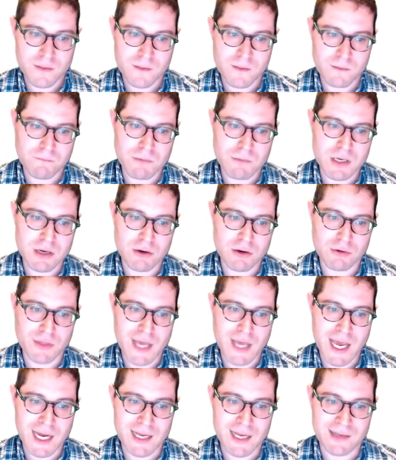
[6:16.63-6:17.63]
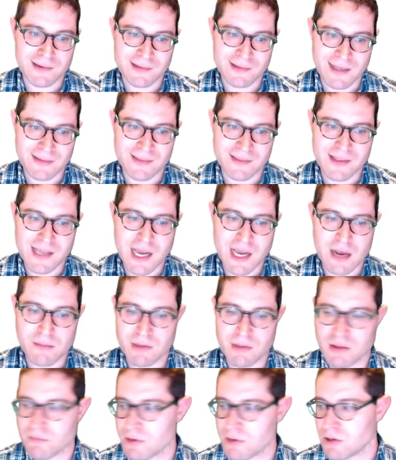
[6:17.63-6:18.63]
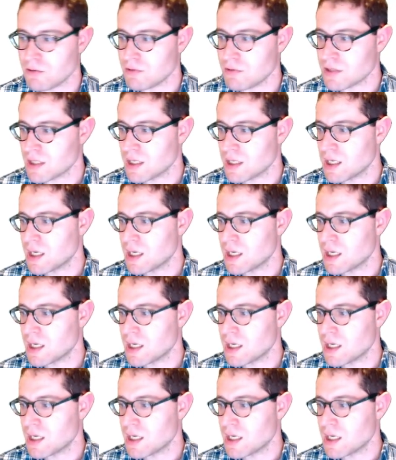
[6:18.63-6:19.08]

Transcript: we know that it's less than the item in the root.